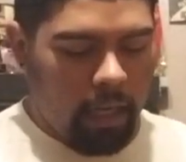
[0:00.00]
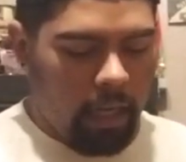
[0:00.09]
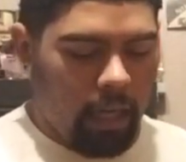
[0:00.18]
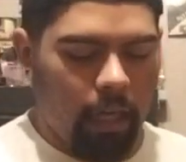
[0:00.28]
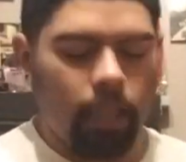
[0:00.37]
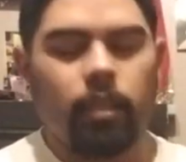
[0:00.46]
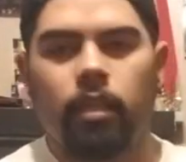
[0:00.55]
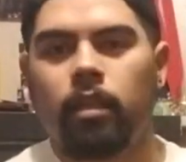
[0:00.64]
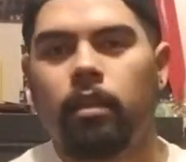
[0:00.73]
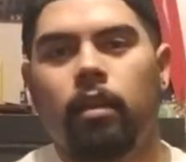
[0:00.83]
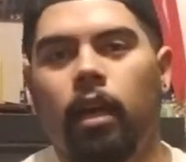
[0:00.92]
It's
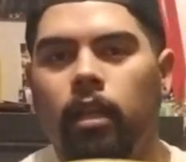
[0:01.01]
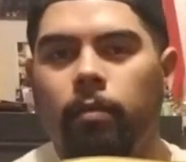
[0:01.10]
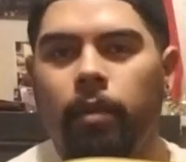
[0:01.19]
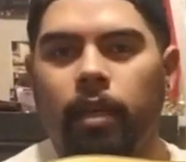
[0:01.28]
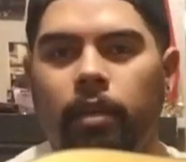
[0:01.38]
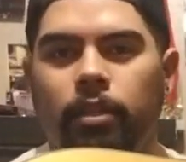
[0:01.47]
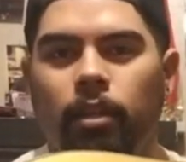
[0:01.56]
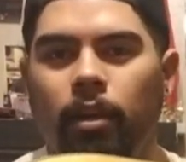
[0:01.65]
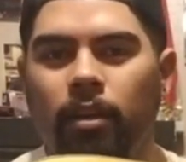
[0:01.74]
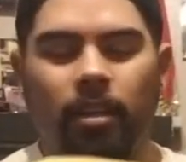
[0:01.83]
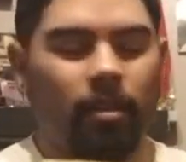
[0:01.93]
an Element
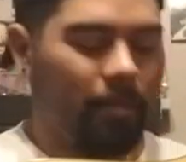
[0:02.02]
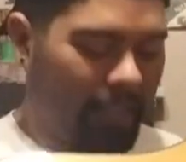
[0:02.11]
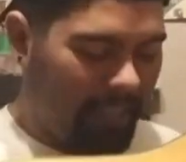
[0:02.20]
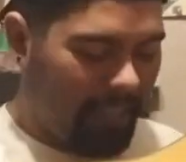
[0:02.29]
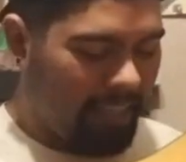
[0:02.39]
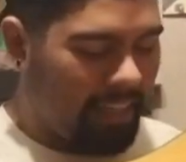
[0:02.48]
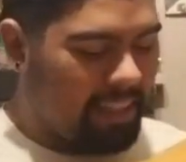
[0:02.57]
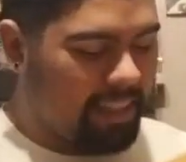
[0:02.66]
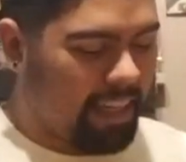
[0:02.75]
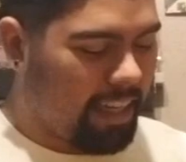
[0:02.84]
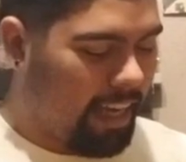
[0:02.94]
guitar. No, I'm kidding.
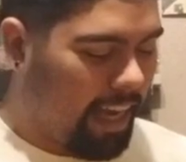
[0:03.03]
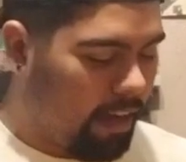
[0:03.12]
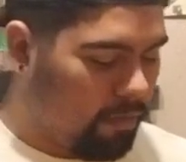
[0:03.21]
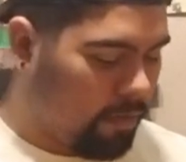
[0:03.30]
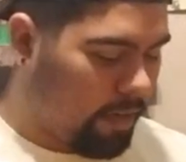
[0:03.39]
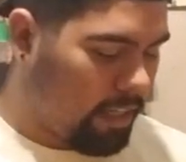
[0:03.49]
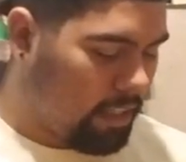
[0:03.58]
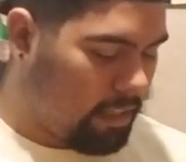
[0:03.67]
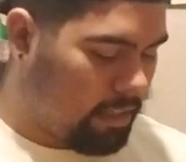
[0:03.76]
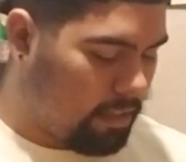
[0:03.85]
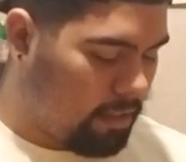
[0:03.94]
It's
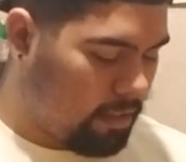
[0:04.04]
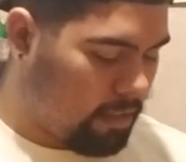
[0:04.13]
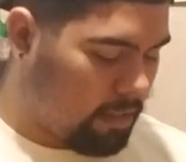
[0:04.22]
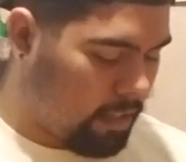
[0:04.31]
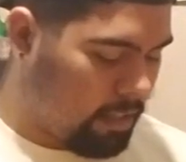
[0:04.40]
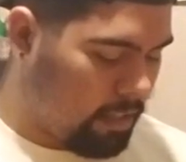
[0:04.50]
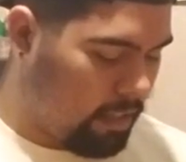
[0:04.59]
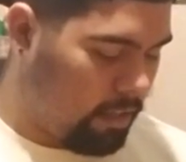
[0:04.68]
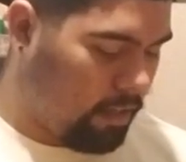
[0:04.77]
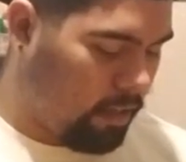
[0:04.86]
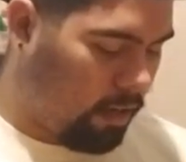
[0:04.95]
Alvarez, let's
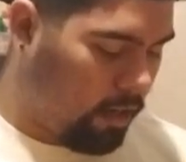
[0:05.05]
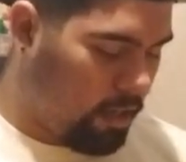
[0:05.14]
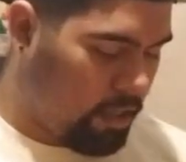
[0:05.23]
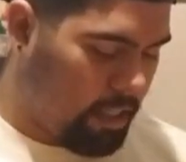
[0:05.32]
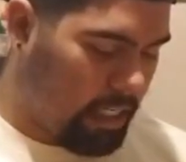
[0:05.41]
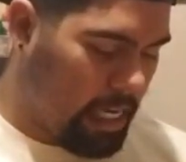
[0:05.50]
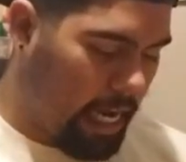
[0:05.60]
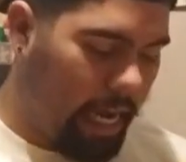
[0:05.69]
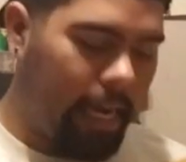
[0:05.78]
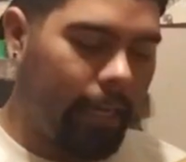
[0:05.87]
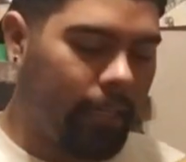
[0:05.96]
see,
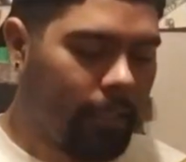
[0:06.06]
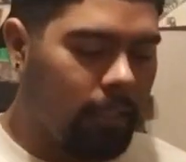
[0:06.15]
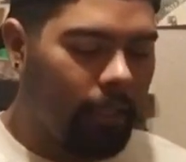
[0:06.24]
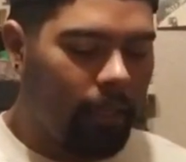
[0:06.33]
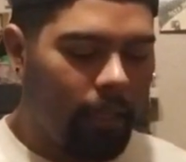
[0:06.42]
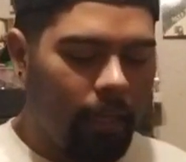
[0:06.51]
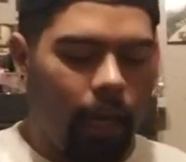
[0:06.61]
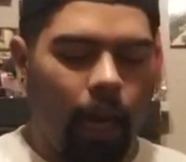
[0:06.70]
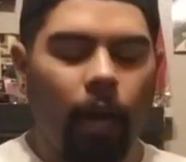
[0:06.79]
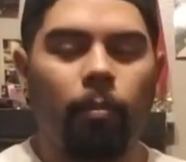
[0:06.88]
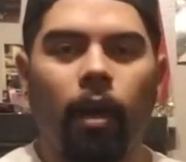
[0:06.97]
RD8.
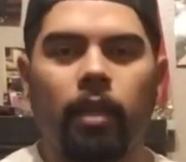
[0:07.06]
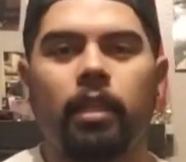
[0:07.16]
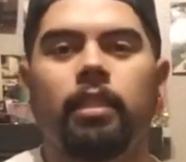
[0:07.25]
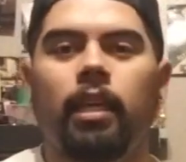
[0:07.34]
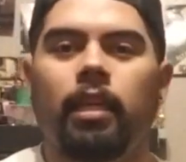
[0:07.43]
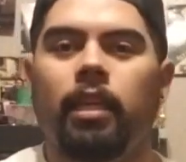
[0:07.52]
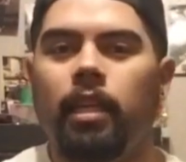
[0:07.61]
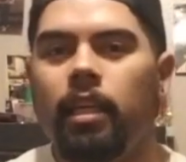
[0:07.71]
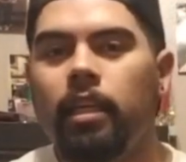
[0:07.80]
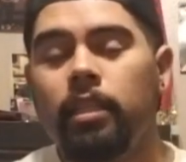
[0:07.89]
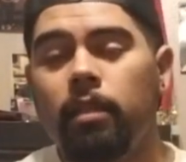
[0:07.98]
I bought this at an
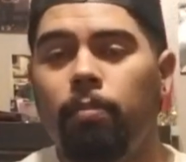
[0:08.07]
Easy